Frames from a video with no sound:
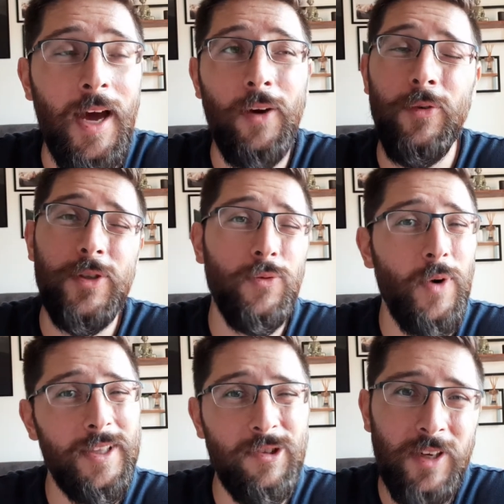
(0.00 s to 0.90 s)
I know it's
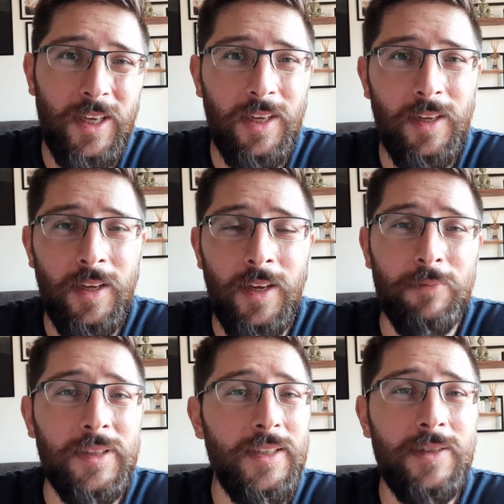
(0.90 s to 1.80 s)
quite tricky,
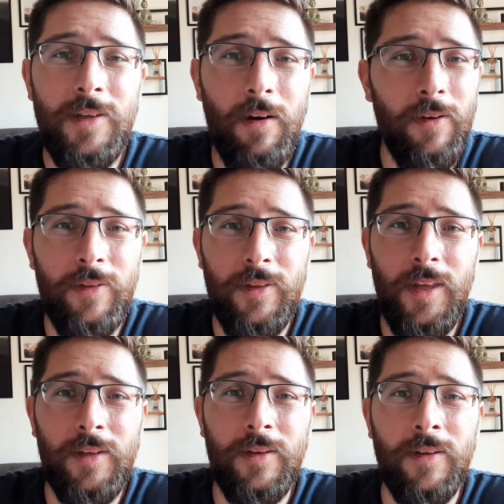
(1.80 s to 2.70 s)
but it's the only
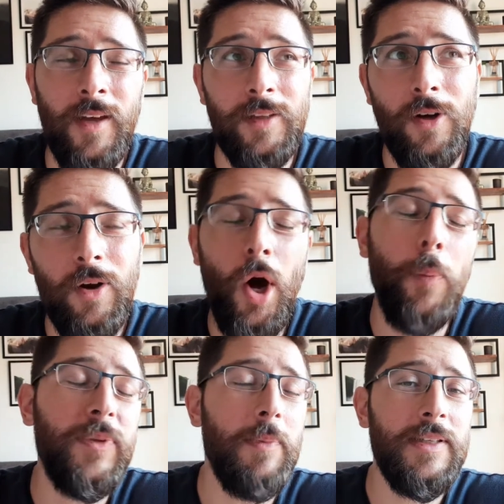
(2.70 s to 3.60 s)
thing and the only
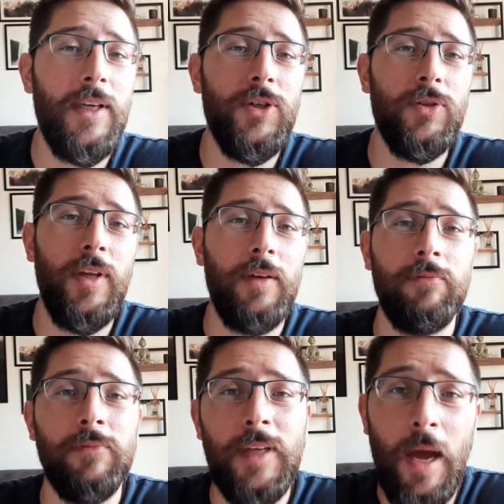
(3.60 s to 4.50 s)
optimization
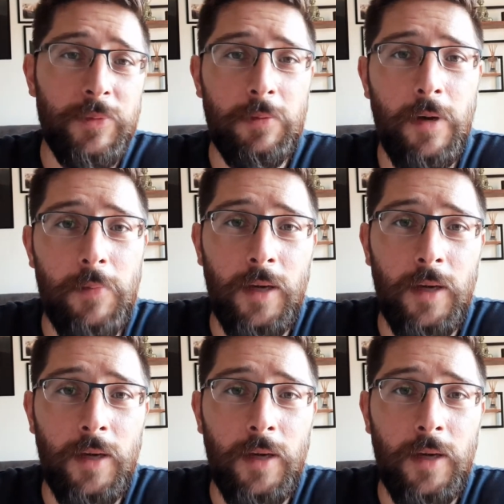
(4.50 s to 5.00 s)
that comes in my